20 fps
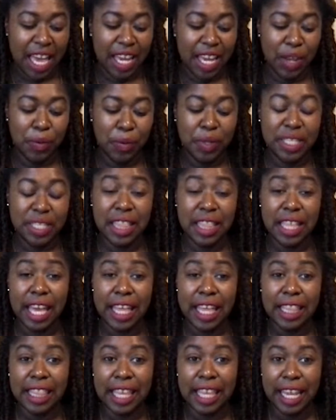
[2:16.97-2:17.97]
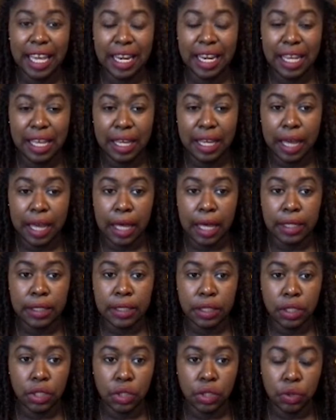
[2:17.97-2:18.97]
and it was in the Atlanta
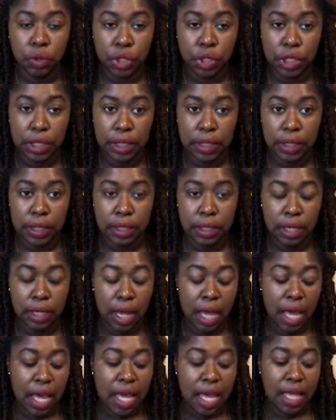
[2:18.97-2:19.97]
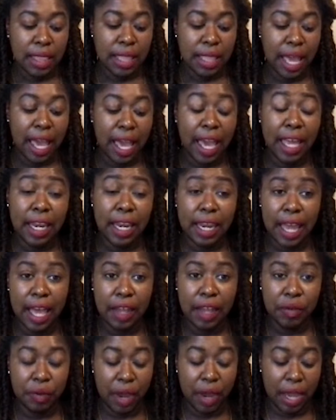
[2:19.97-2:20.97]
Constitution. The
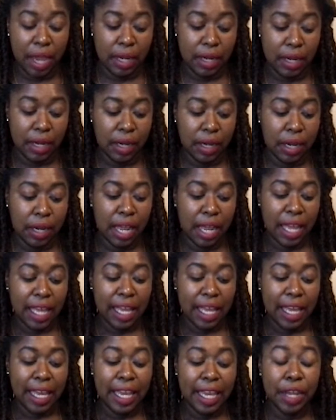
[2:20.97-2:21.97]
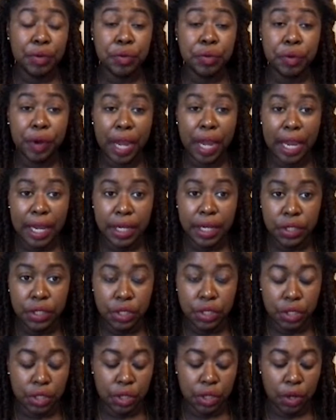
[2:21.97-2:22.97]
headline read,
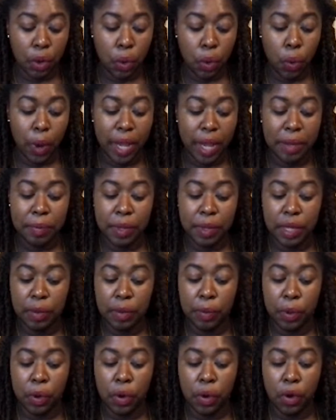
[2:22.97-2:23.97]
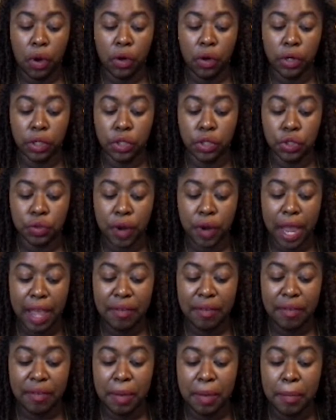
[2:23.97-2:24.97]
"Enraged white people are
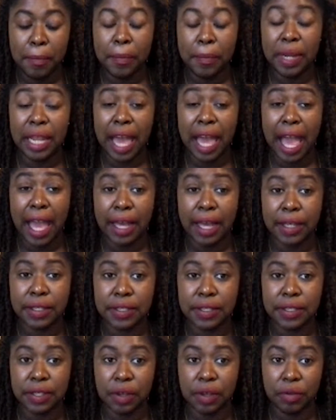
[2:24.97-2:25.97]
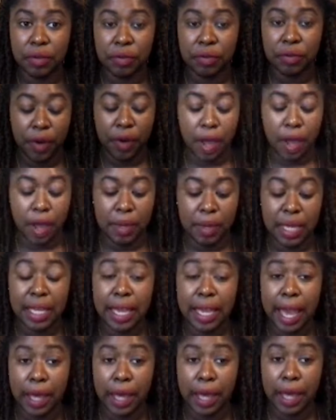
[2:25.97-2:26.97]
driving blacks from
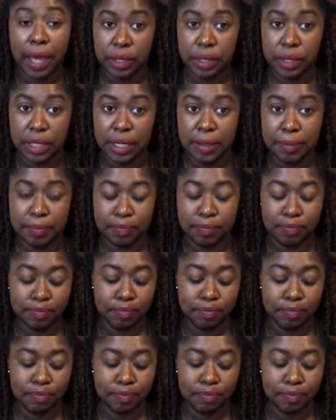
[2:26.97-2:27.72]
county."